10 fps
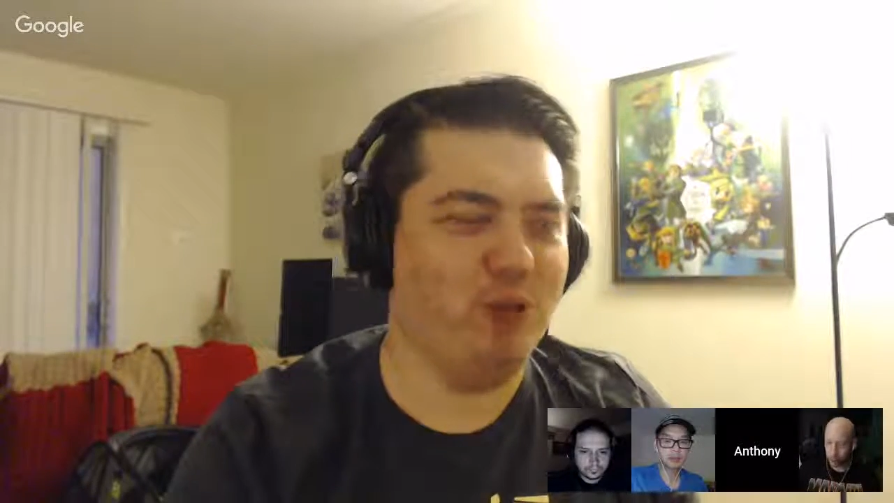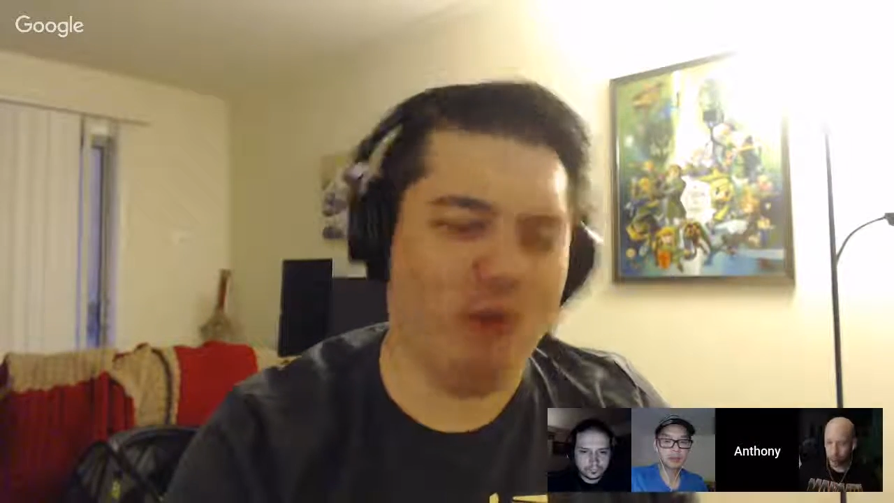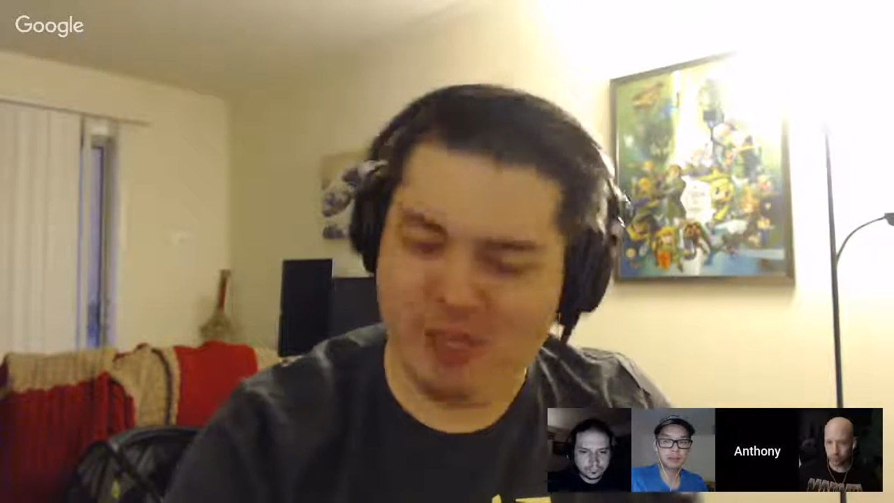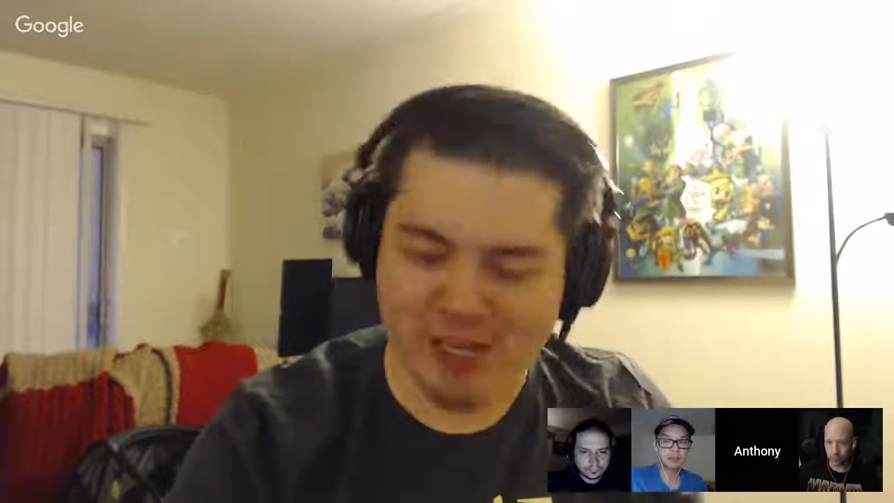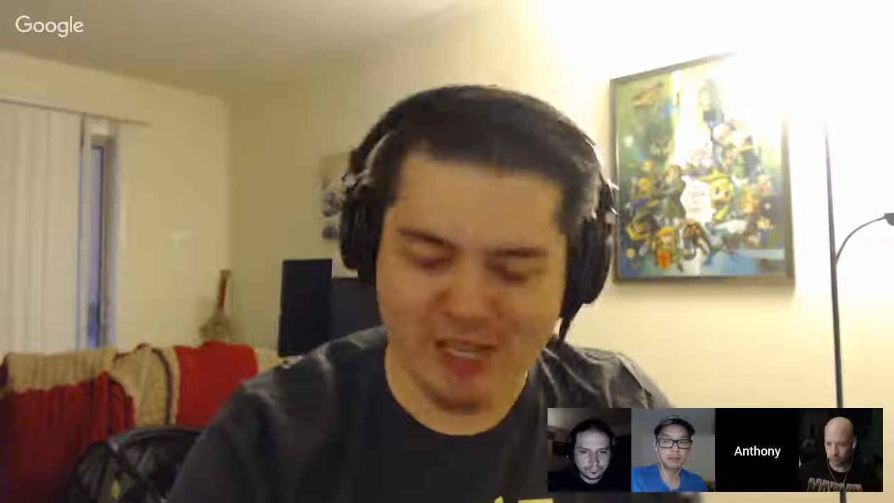
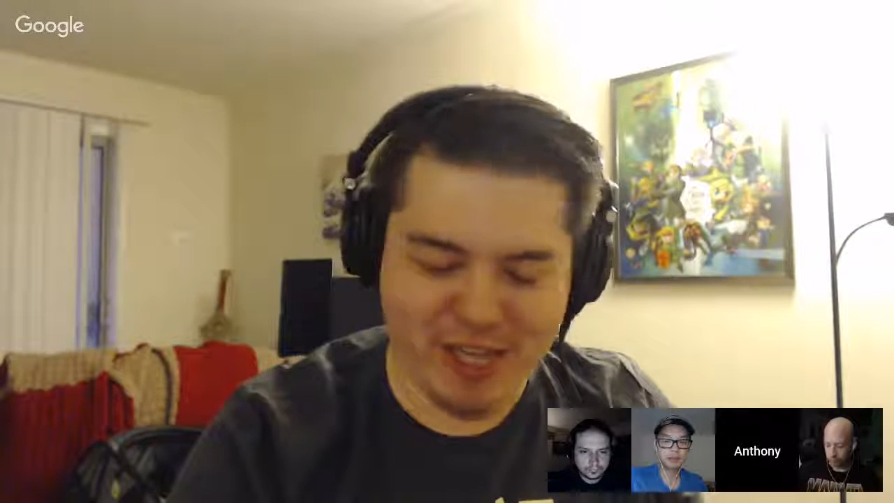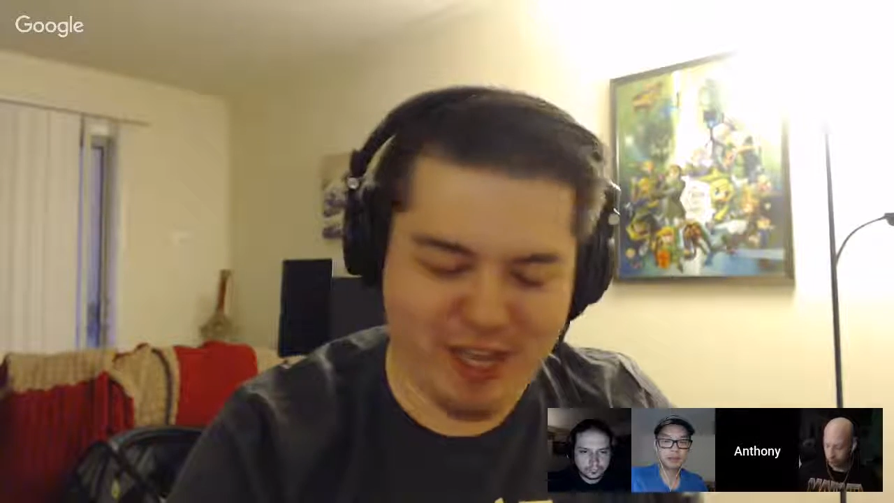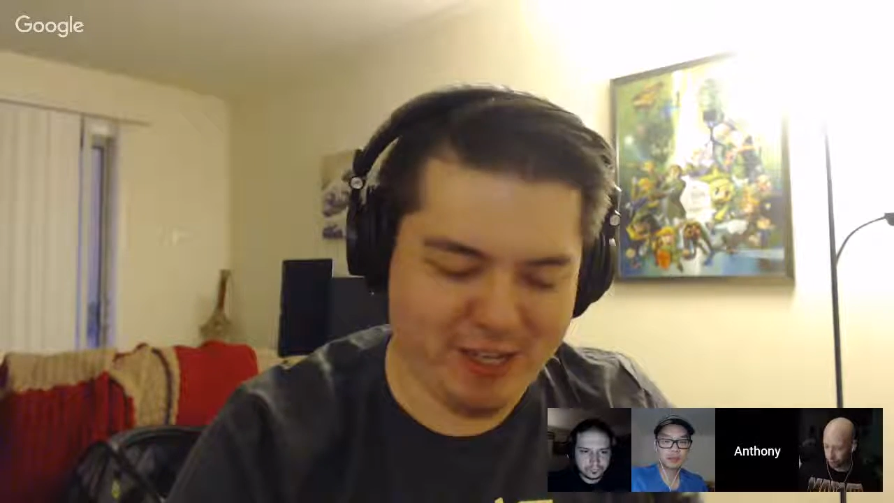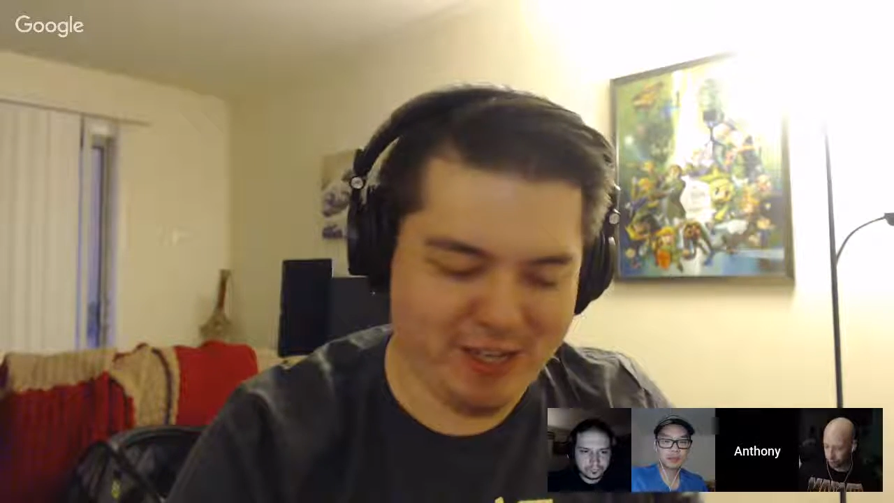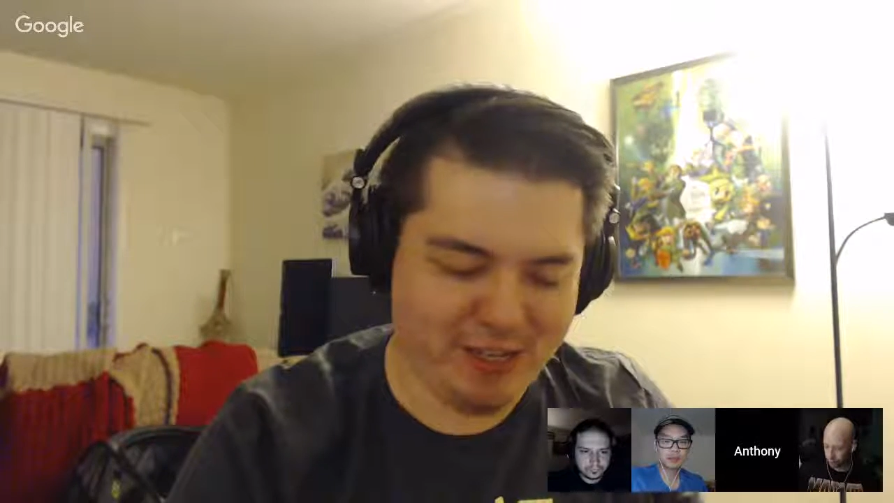long did it
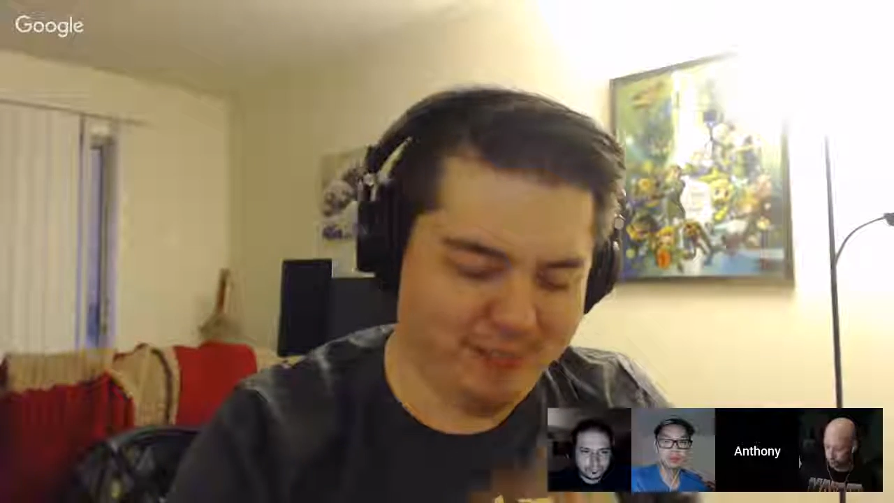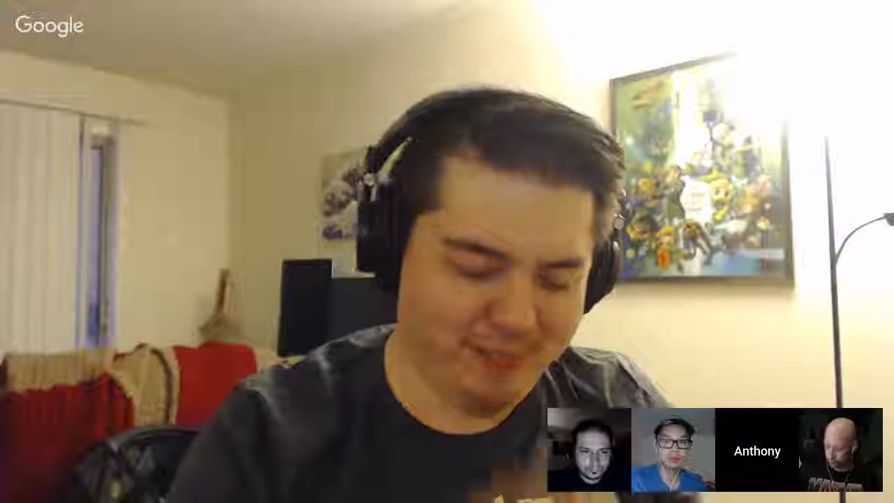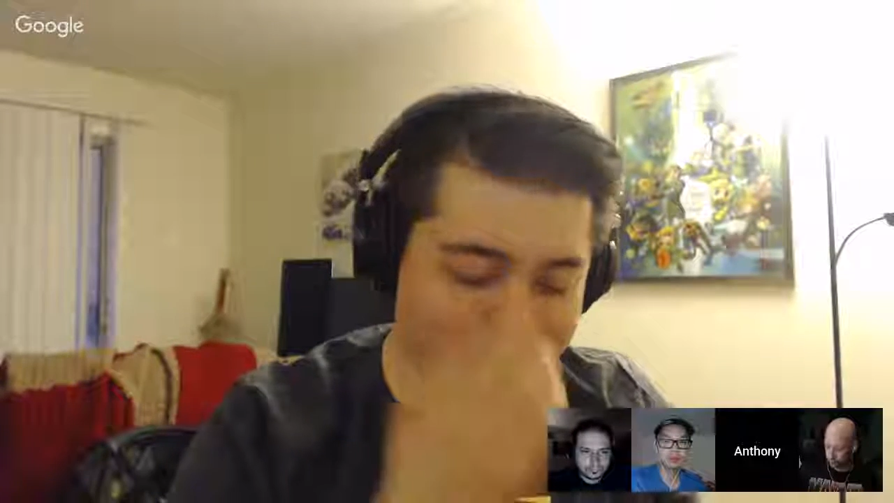take to